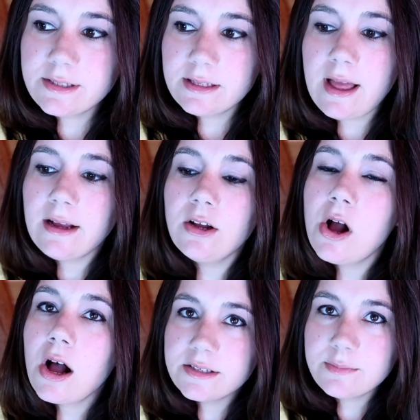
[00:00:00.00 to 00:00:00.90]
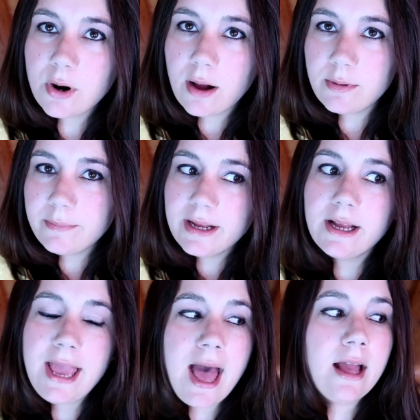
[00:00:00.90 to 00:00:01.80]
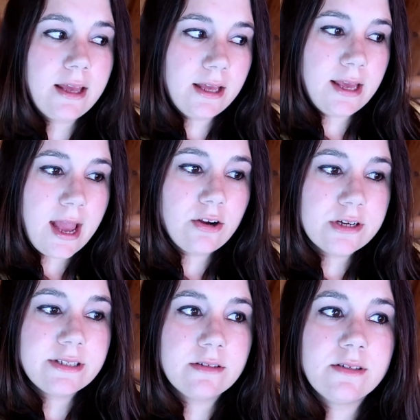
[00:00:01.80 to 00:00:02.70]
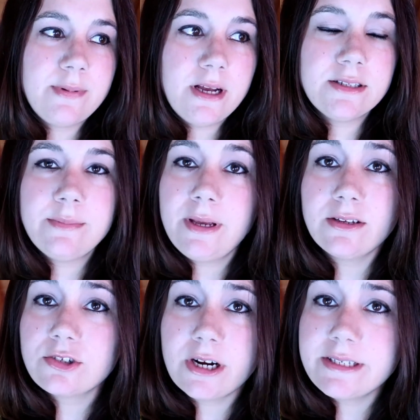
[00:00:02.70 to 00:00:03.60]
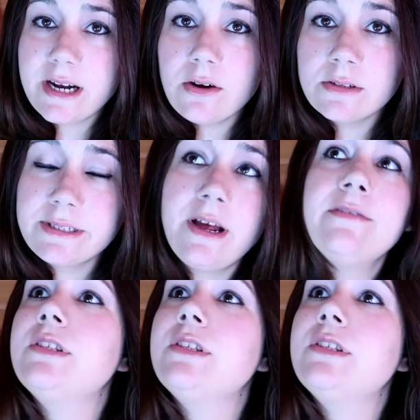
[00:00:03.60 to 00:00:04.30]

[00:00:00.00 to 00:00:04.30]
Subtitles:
Like that can cause a problem. Like a cat can get crystals because of being stressed out and stuff.